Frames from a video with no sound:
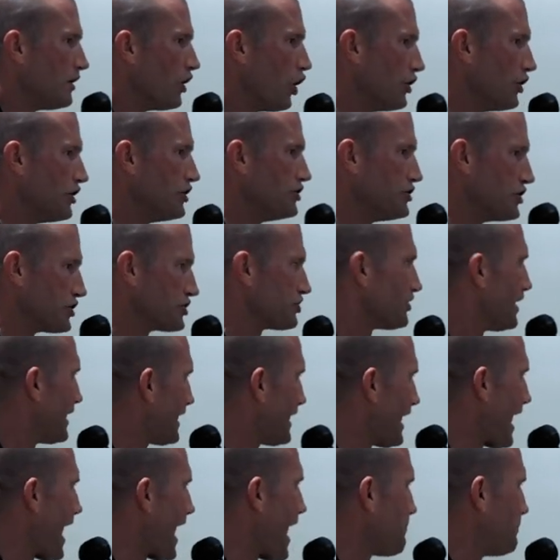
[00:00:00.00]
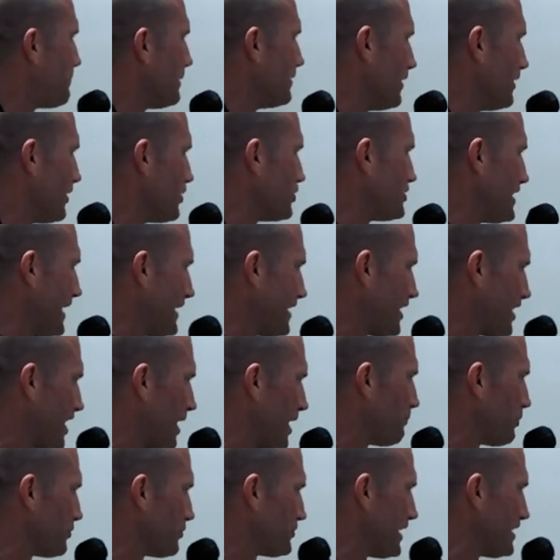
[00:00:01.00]
Or do you just let it happen? Let her take a
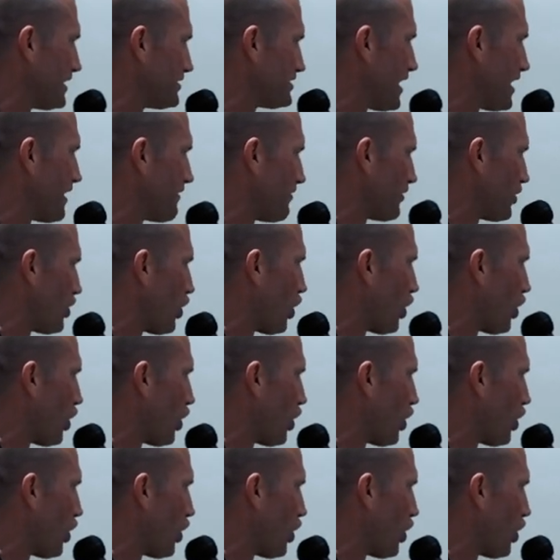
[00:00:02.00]
couple things out of